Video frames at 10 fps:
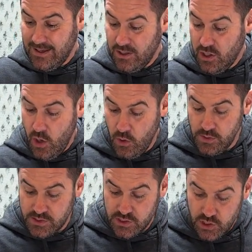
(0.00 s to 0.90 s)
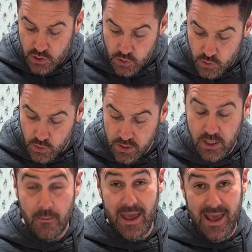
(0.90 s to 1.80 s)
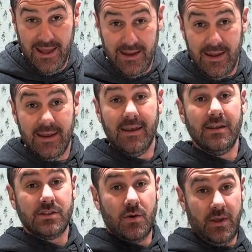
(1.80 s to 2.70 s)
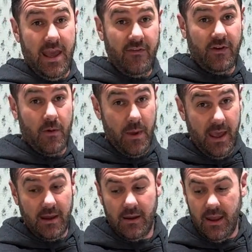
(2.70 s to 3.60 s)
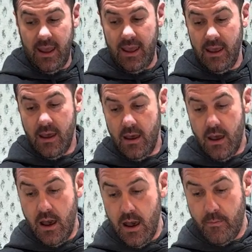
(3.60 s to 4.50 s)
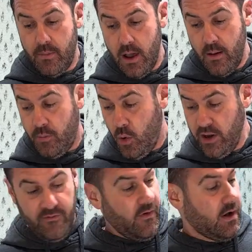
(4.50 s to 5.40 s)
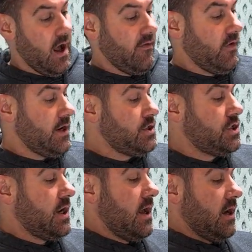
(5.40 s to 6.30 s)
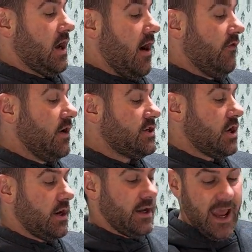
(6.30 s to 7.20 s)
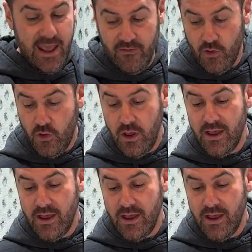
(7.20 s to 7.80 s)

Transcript: goes to Command, so gave Command a point for coverage. Coverage on navel,